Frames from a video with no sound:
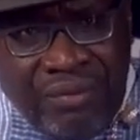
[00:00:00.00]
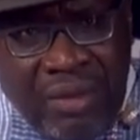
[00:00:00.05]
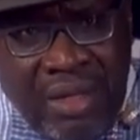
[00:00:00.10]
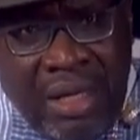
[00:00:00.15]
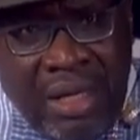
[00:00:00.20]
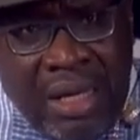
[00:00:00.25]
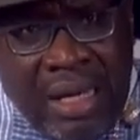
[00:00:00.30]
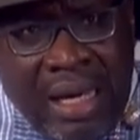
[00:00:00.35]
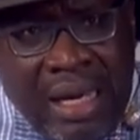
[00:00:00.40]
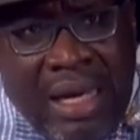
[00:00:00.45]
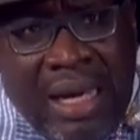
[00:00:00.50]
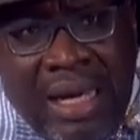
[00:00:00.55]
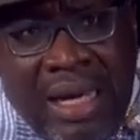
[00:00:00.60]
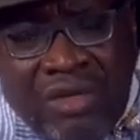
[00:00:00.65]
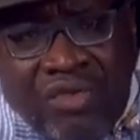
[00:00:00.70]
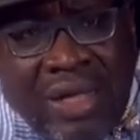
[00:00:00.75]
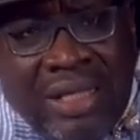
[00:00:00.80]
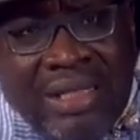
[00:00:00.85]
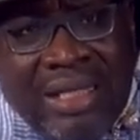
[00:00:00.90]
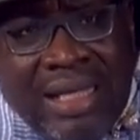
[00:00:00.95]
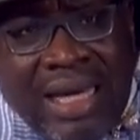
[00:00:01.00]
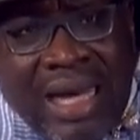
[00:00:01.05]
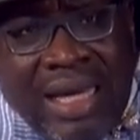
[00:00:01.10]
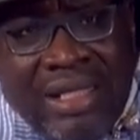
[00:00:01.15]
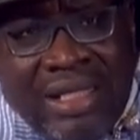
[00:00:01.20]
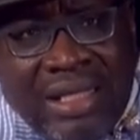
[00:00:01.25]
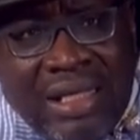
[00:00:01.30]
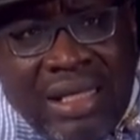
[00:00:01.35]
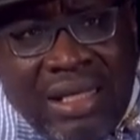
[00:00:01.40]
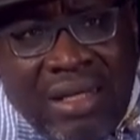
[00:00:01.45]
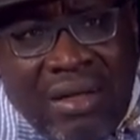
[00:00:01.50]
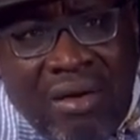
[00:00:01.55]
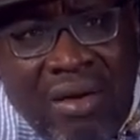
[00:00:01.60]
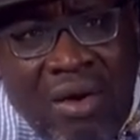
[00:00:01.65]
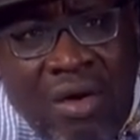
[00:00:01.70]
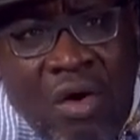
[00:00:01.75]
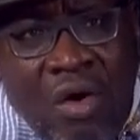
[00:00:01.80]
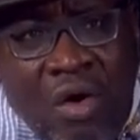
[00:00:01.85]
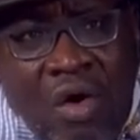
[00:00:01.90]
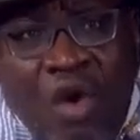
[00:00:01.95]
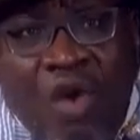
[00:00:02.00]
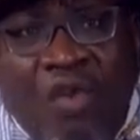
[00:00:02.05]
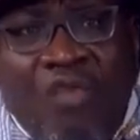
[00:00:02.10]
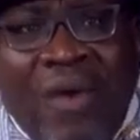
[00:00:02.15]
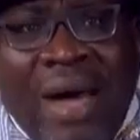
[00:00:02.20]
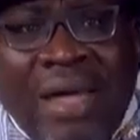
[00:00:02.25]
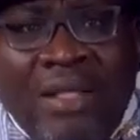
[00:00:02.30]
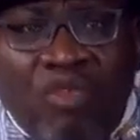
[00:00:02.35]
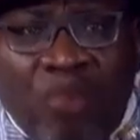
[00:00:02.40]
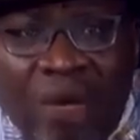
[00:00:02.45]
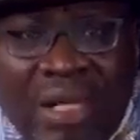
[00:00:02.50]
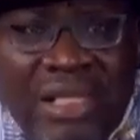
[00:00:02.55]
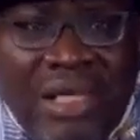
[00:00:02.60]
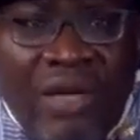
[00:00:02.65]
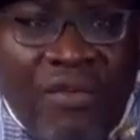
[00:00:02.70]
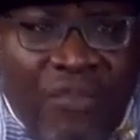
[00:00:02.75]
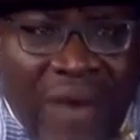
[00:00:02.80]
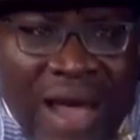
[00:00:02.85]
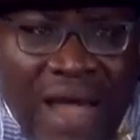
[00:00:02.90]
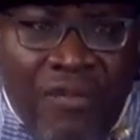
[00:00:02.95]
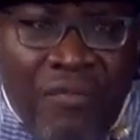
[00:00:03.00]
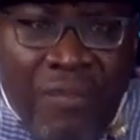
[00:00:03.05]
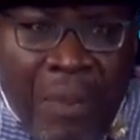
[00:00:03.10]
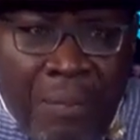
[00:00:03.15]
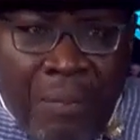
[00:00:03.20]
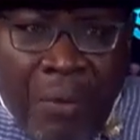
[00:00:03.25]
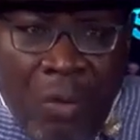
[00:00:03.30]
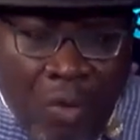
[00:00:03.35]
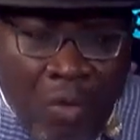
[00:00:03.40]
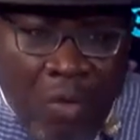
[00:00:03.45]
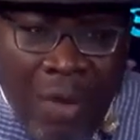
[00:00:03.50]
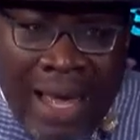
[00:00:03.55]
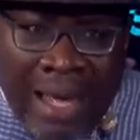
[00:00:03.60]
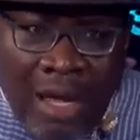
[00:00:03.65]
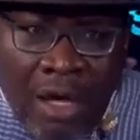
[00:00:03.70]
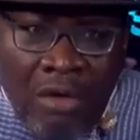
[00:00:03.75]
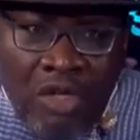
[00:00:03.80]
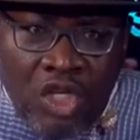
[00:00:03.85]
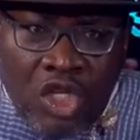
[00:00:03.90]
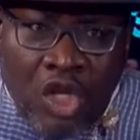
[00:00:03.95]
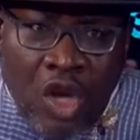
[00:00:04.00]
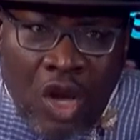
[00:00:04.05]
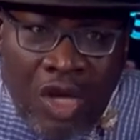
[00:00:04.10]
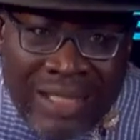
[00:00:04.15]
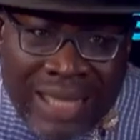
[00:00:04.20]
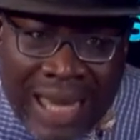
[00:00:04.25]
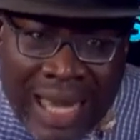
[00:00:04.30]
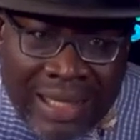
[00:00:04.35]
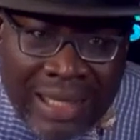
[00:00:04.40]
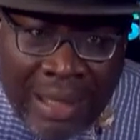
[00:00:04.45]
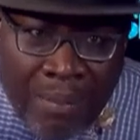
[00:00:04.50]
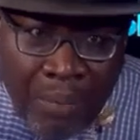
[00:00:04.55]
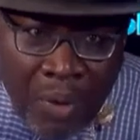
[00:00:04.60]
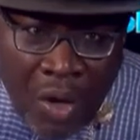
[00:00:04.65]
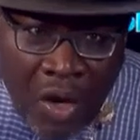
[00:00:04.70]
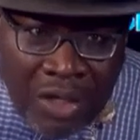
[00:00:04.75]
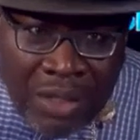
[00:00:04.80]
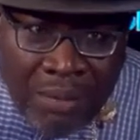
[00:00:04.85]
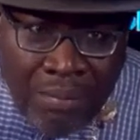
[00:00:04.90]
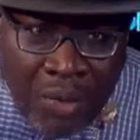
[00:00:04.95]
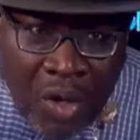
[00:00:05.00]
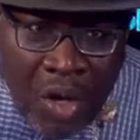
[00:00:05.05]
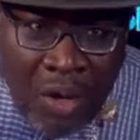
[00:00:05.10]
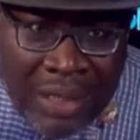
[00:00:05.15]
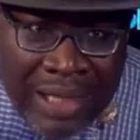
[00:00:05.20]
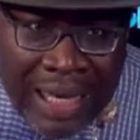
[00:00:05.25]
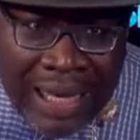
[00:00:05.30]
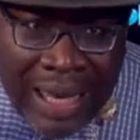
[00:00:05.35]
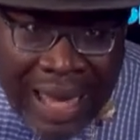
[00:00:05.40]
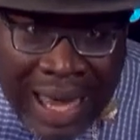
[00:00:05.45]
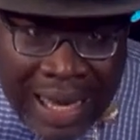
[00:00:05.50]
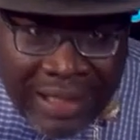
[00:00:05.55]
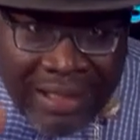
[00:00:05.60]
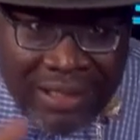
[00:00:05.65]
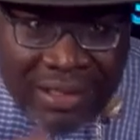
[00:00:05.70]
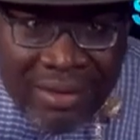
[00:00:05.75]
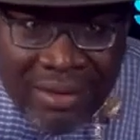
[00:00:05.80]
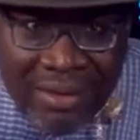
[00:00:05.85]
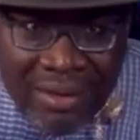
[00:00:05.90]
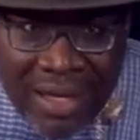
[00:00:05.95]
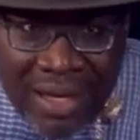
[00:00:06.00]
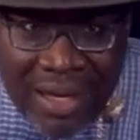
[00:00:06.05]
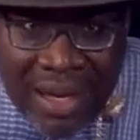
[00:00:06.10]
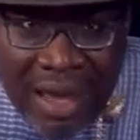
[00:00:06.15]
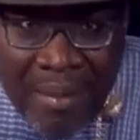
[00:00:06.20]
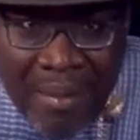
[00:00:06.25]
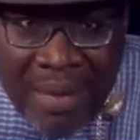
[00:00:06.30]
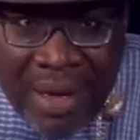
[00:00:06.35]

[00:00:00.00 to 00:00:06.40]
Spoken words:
2019, over 25 people were slaughtered in broad daylight in Nembe.